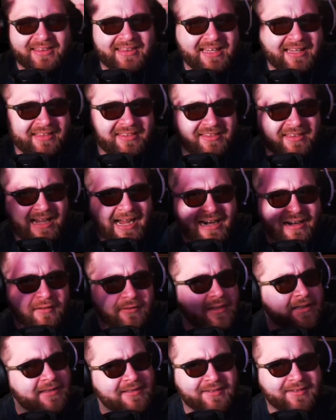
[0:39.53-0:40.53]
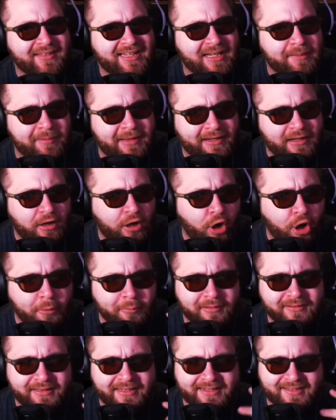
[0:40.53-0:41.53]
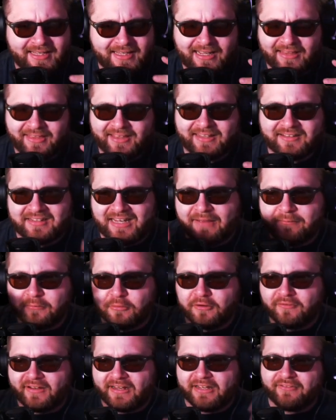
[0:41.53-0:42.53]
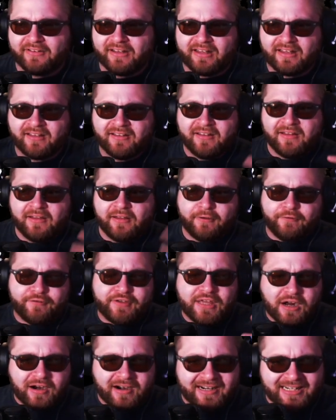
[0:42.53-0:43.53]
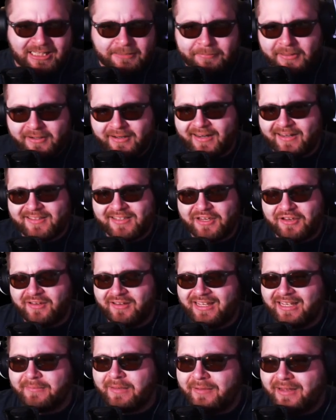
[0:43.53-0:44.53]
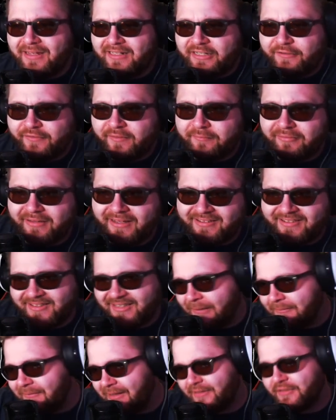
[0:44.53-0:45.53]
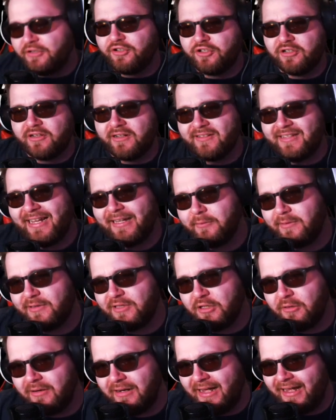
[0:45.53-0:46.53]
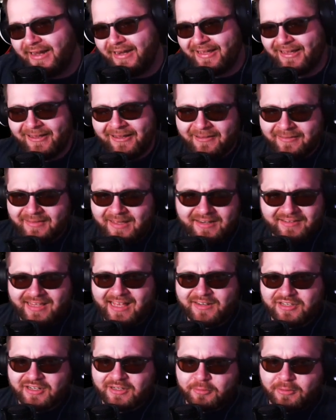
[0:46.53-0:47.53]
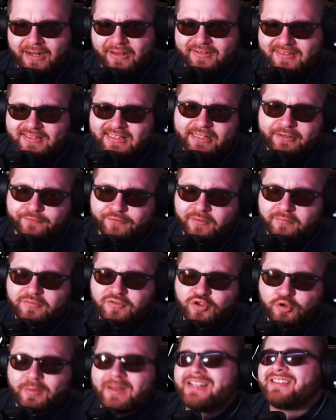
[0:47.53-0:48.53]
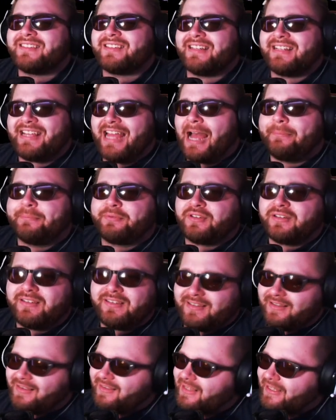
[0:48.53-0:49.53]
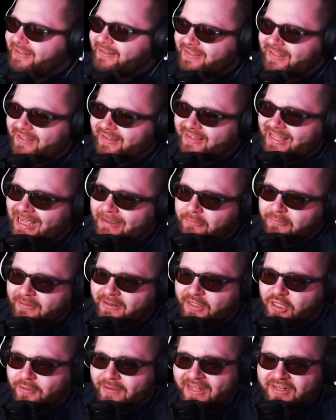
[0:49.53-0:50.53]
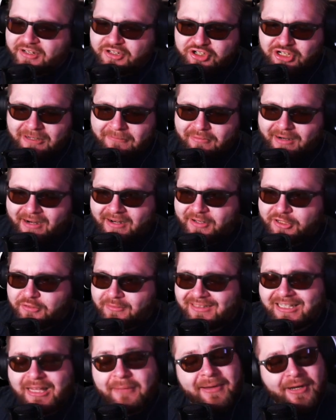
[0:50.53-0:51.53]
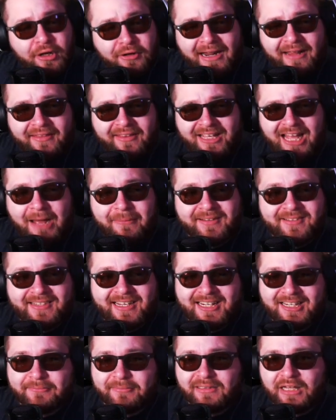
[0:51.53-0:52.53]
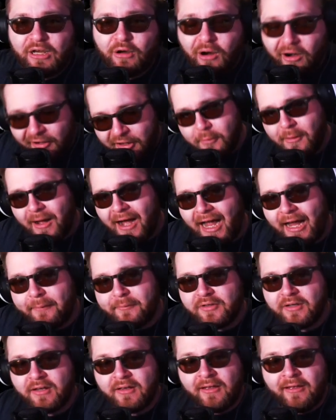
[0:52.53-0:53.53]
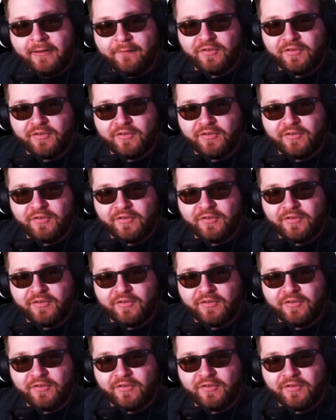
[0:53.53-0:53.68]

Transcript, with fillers: I don't think this is going to be like a home release thing. I think it's kind of more of like a VR experience that you can get maybe at different places. I'm not too sure exactly what's going on. That's just what I've seen from tweets and captions and things like that. But we're going to go ahead and jump right into it. Let me know down in the comment section below, are you hyped